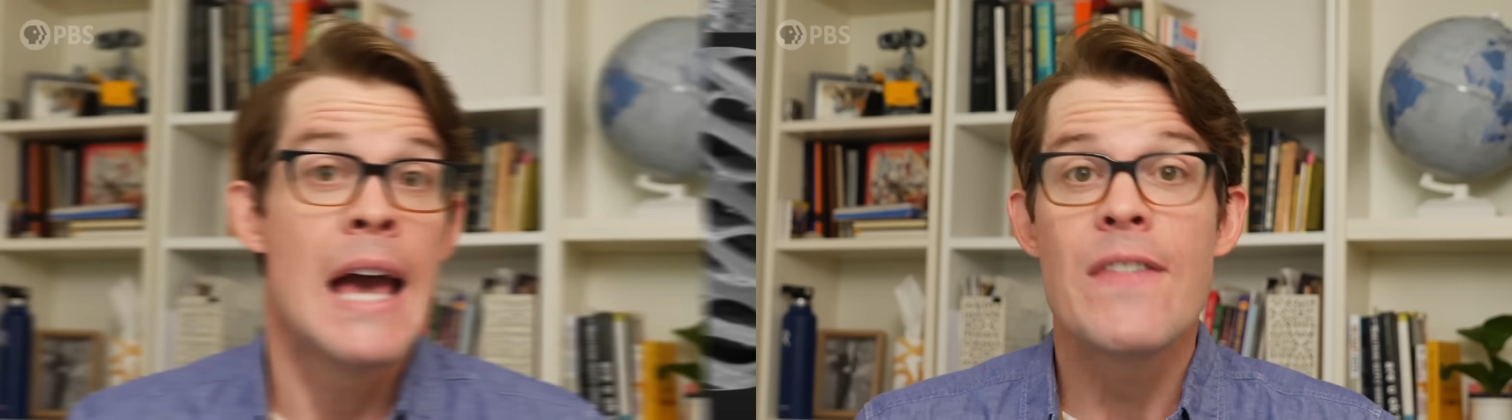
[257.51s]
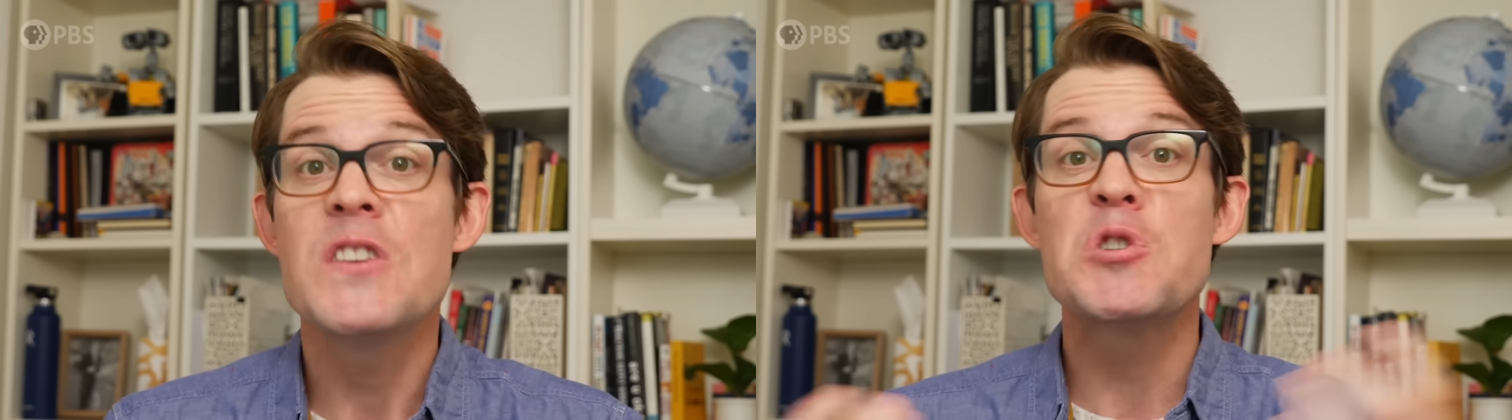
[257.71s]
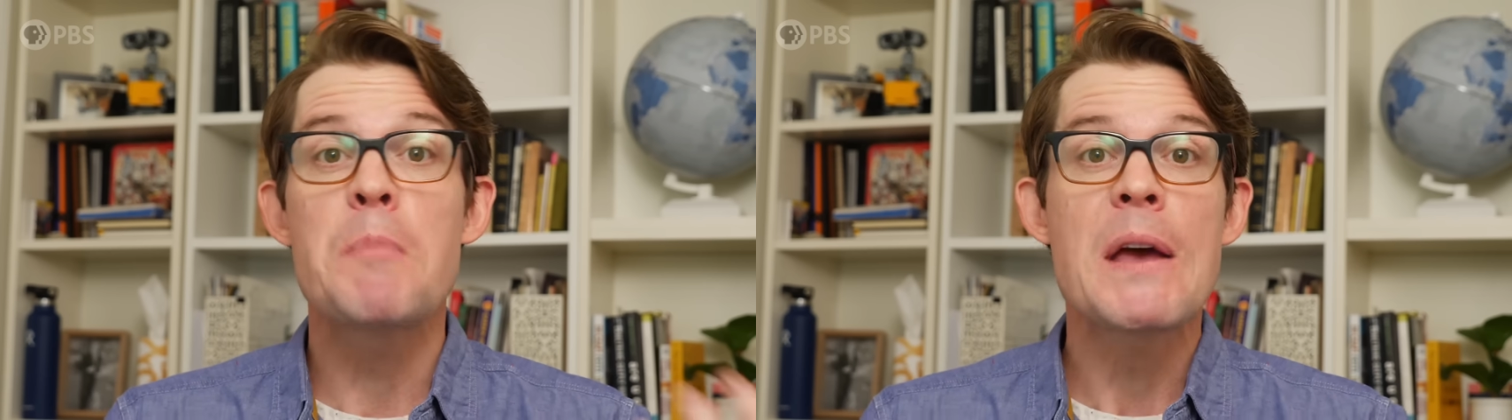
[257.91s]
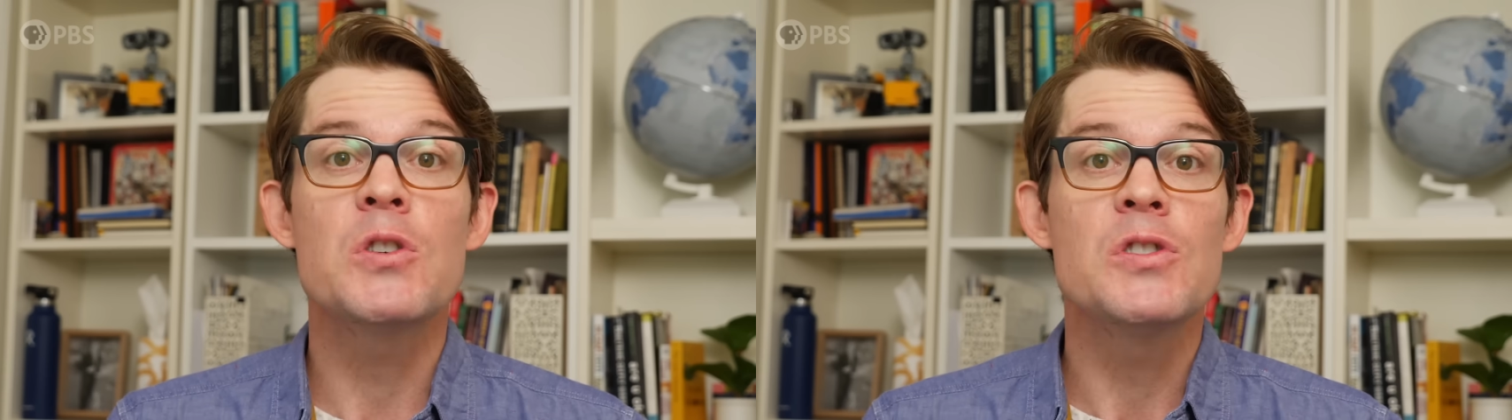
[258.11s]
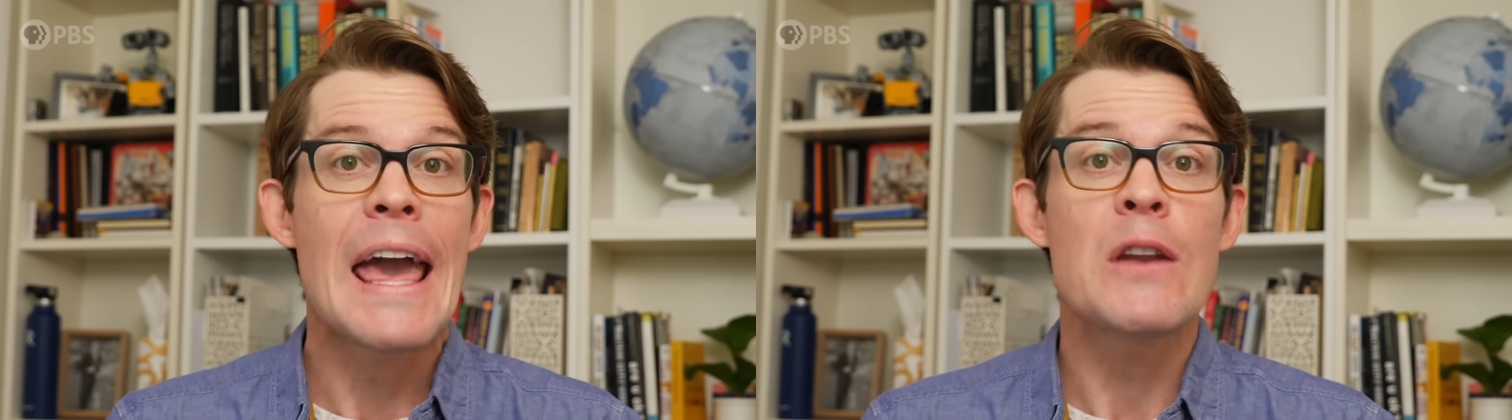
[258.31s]
And these
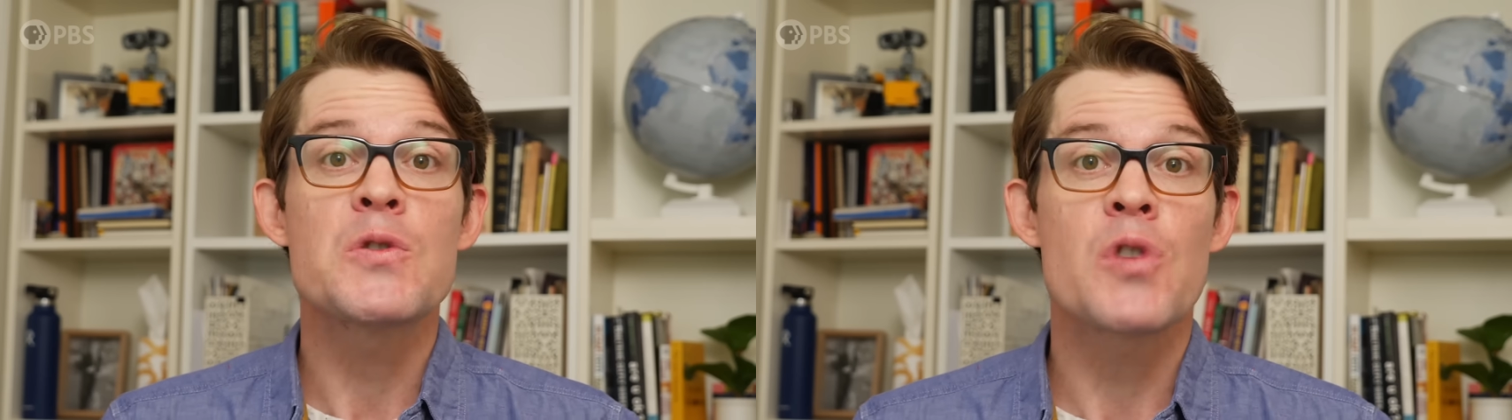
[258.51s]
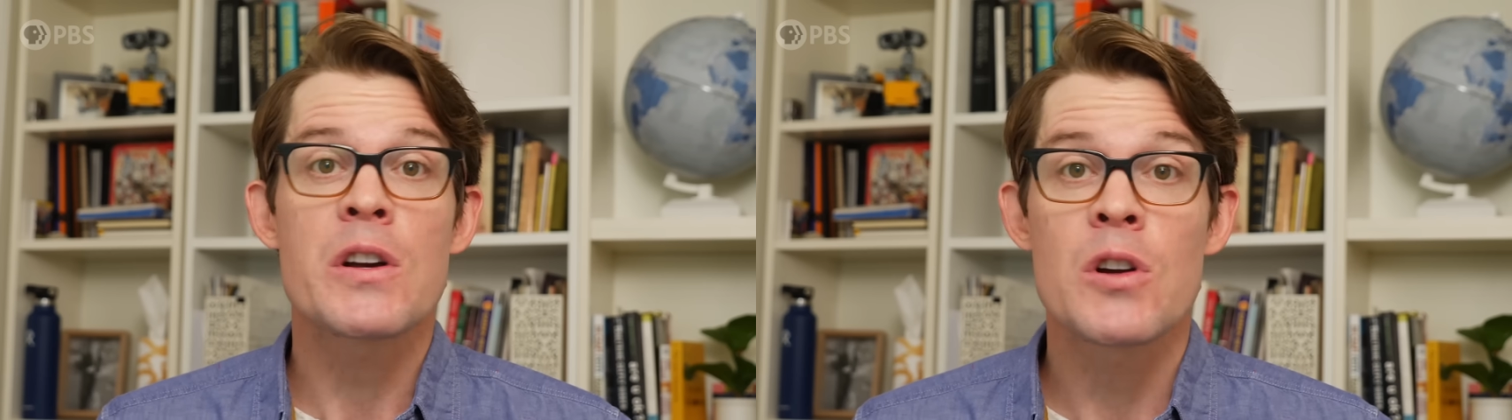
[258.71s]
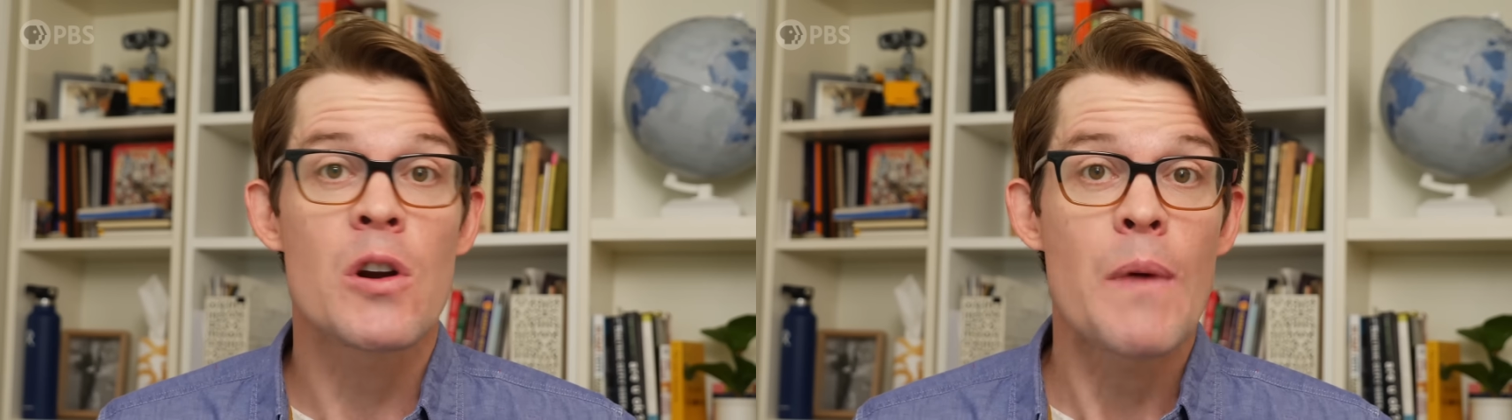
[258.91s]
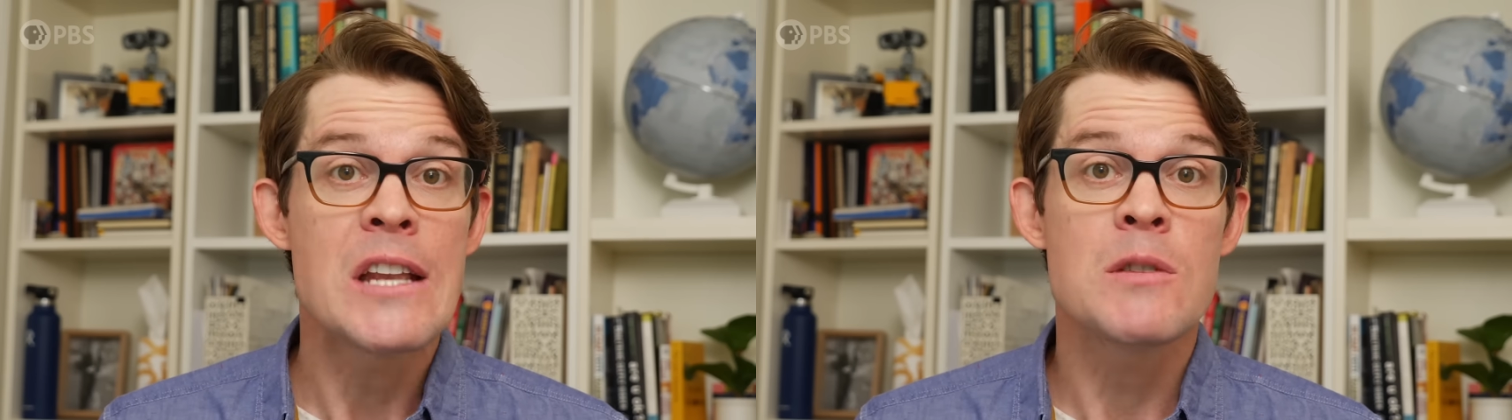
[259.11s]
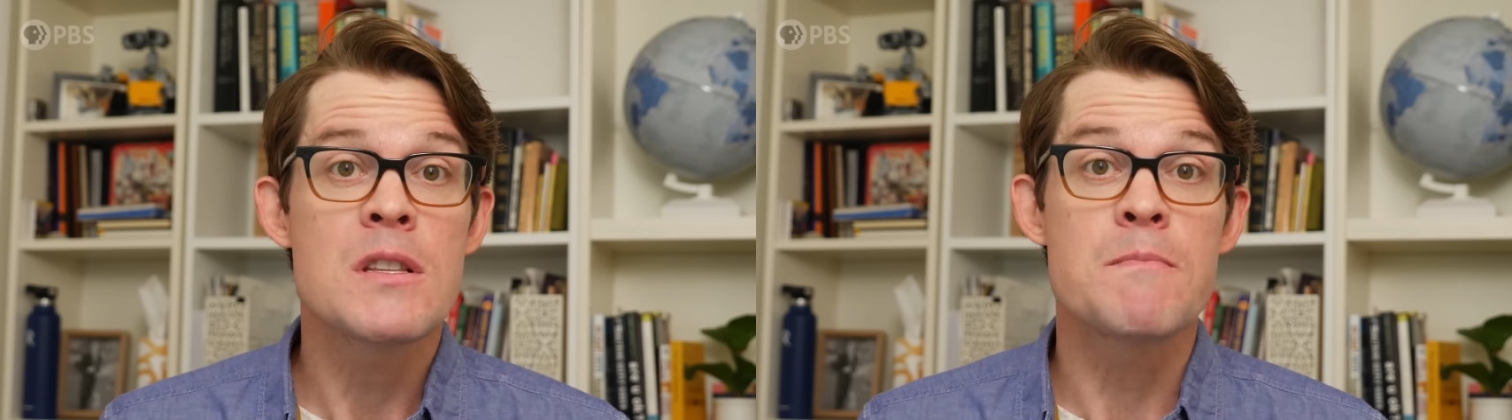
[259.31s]
special nanostructure
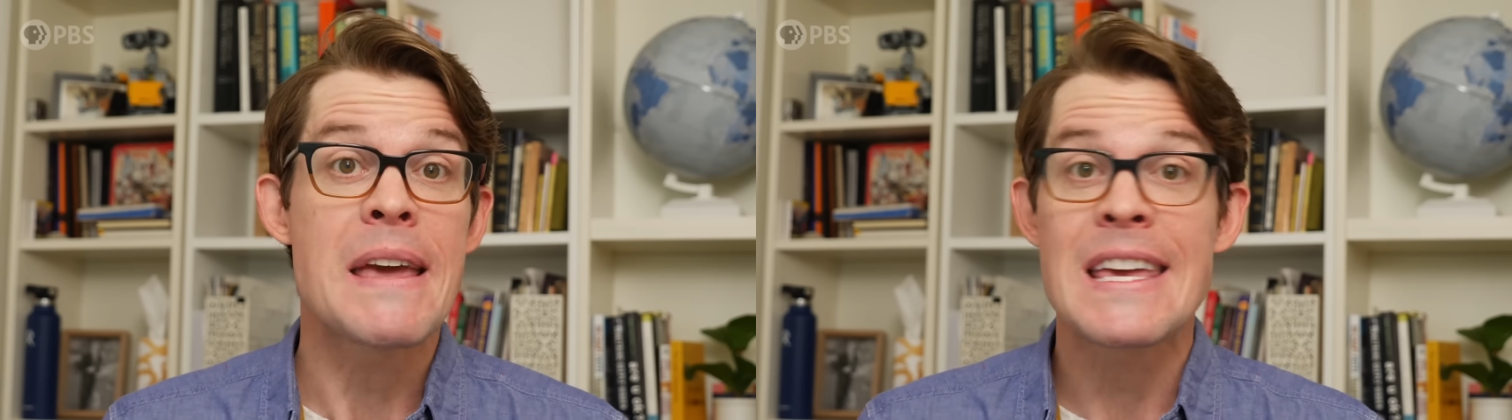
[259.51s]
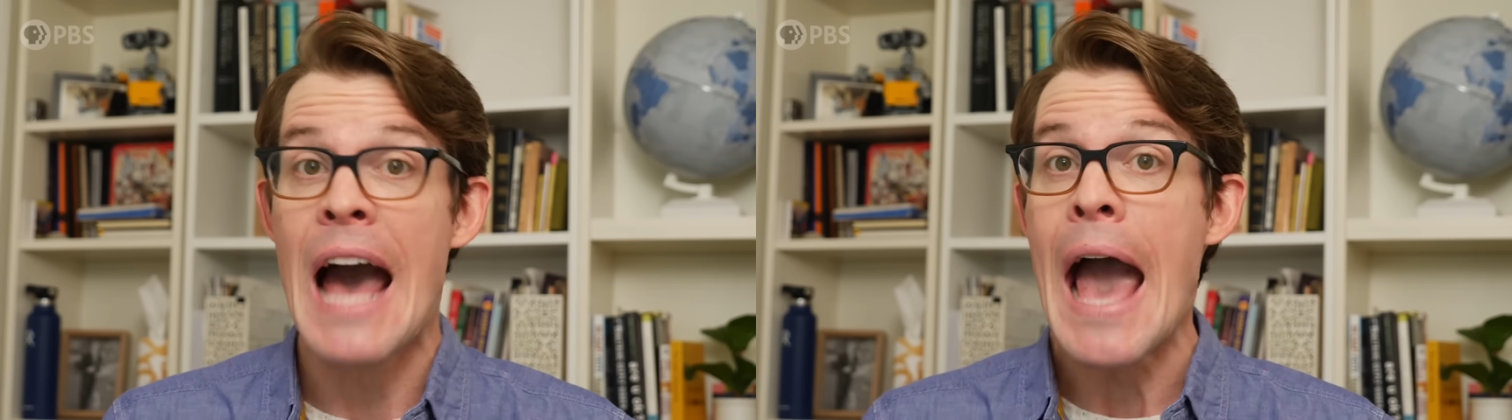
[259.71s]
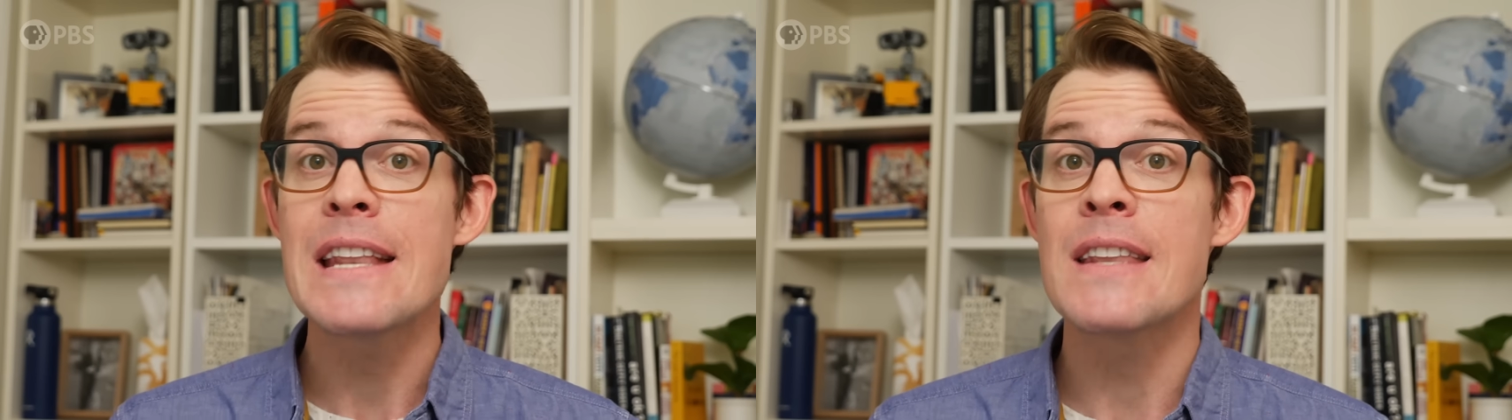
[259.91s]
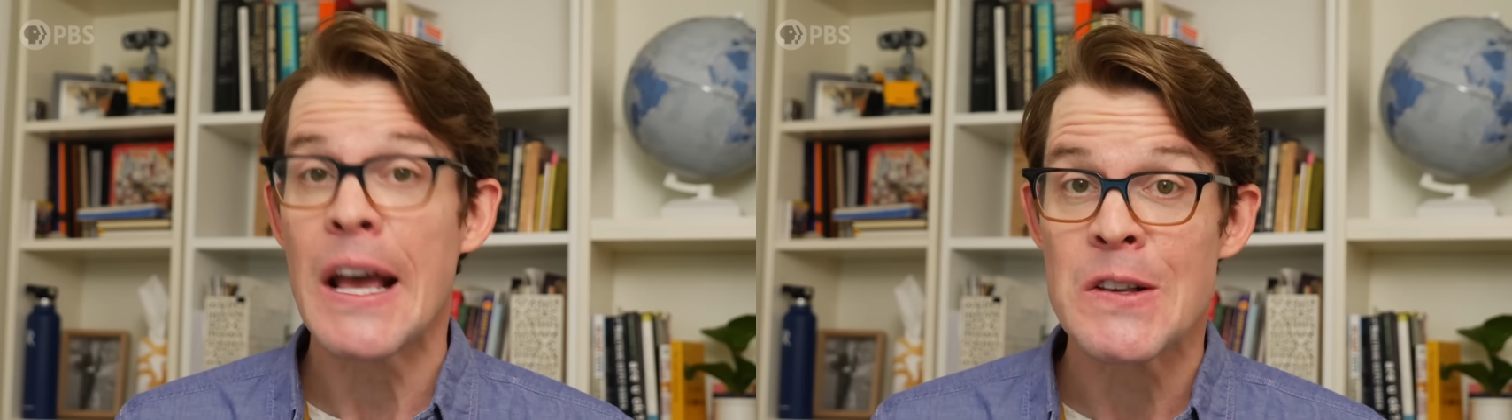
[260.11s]
arrangements make chitin